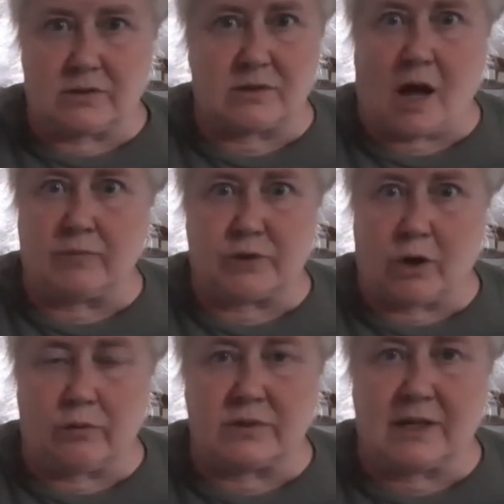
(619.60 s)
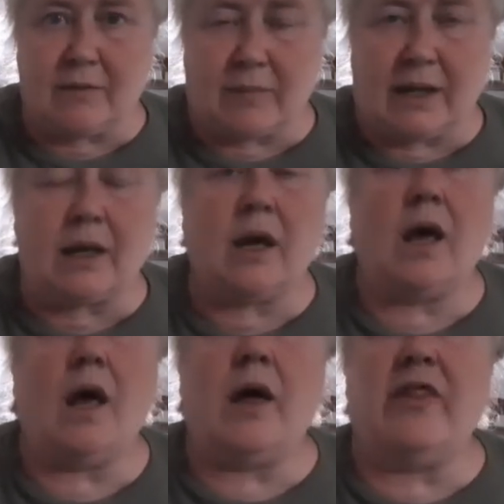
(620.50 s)
Tom Joe sent me,
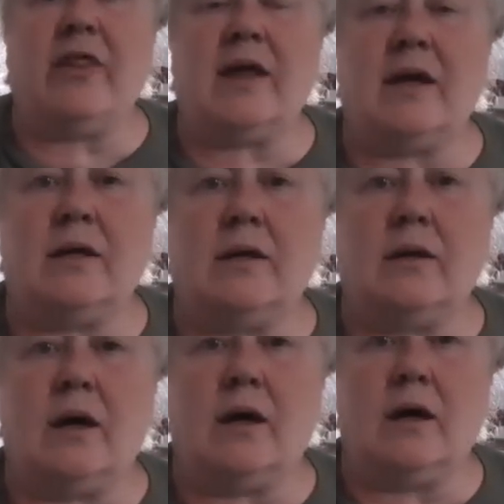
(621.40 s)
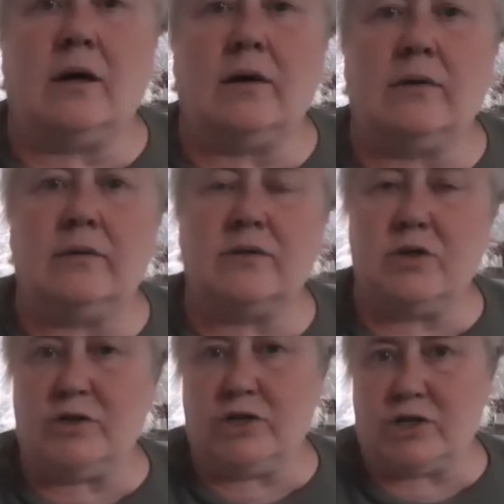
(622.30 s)
then uh,
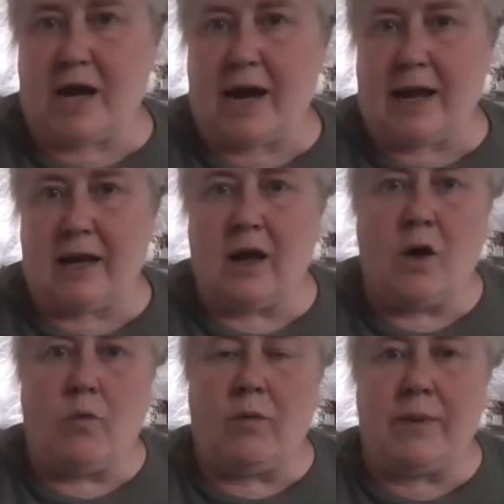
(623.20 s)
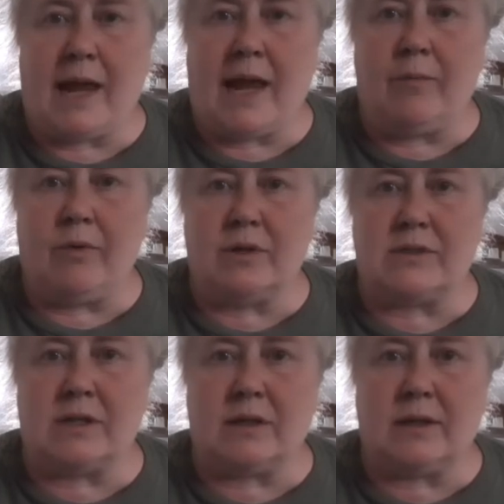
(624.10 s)
Susie J will be able
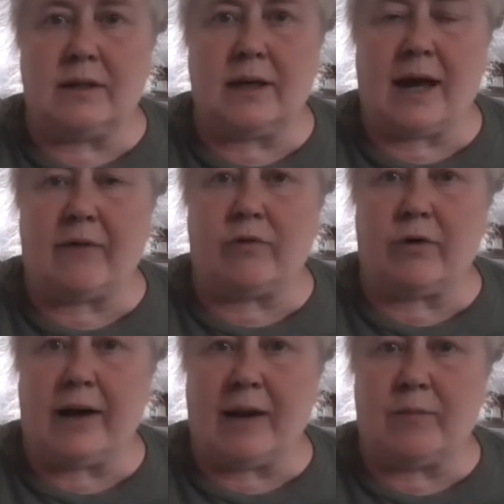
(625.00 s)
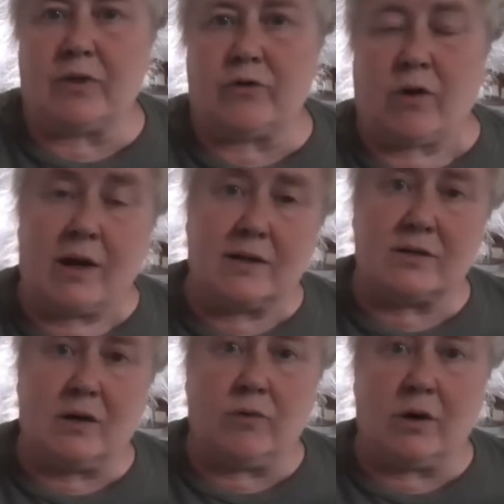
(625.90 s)
to have her name in the brand
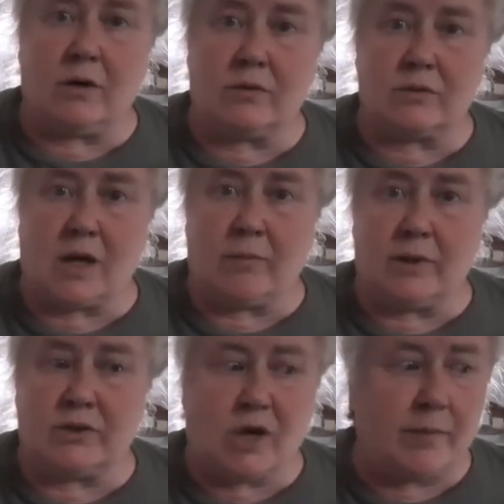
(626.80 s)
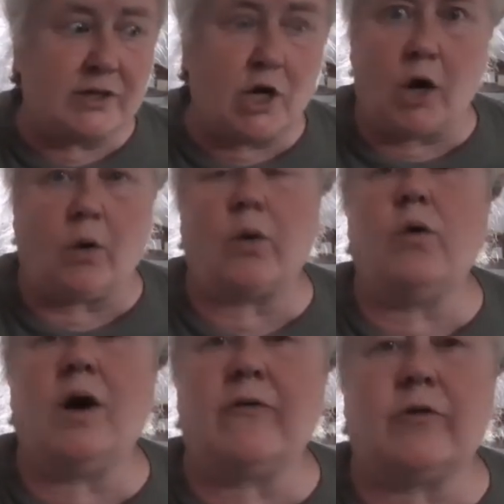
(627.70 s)
so well, Tommy, Tommy Joe, or
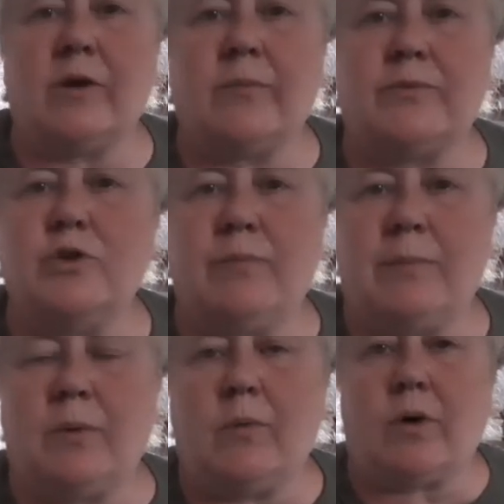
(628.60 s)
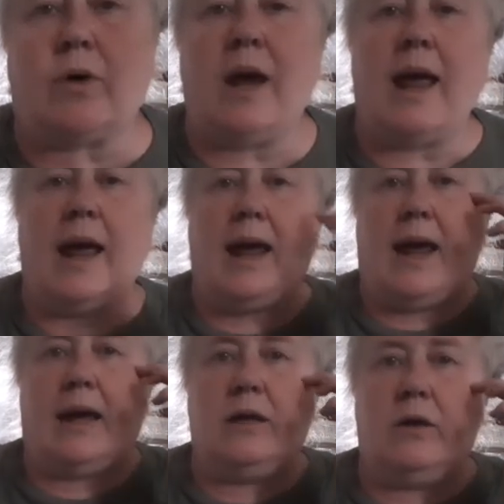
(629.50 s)
whoever the two people were.
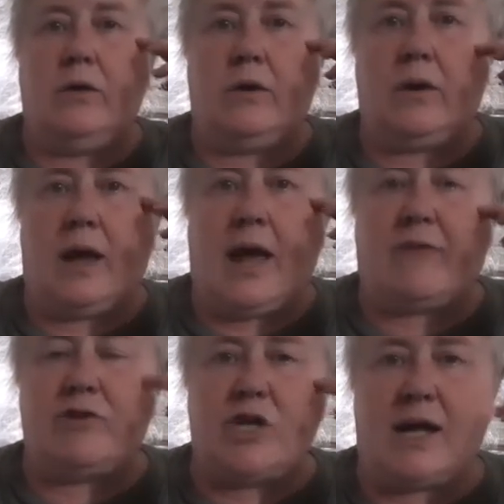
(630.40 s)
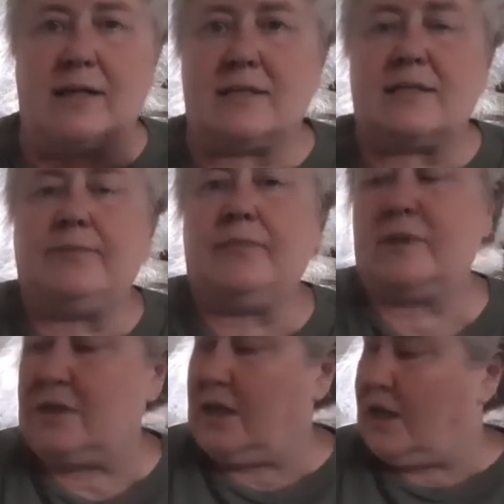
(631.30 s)
And you have a chance
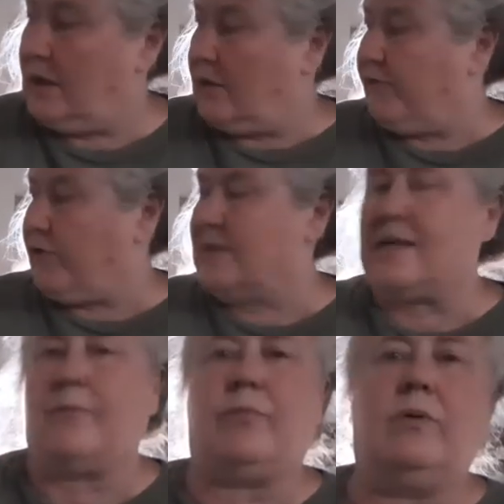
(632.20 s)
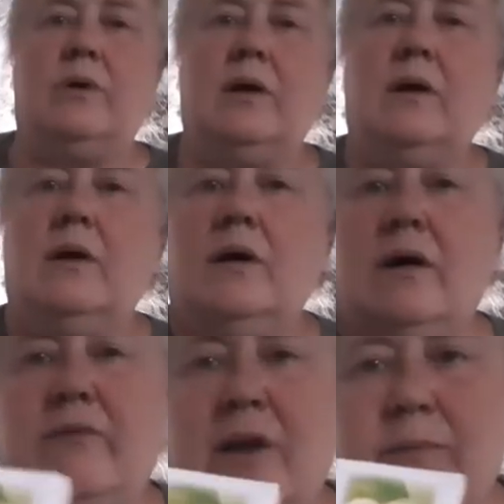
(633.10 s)
to get in a free sample
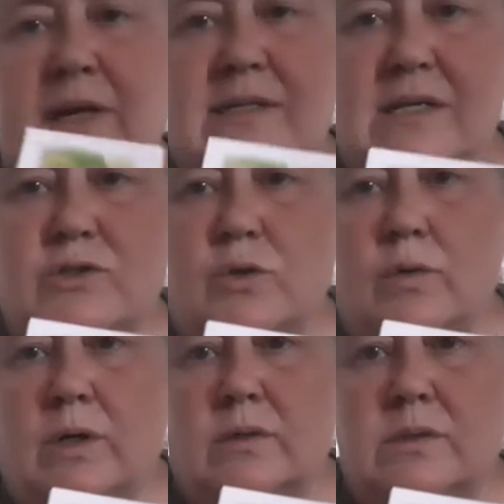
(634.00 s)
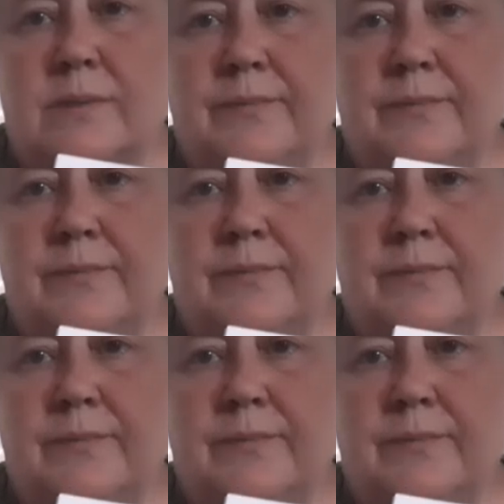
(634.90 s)
of lemon essential oils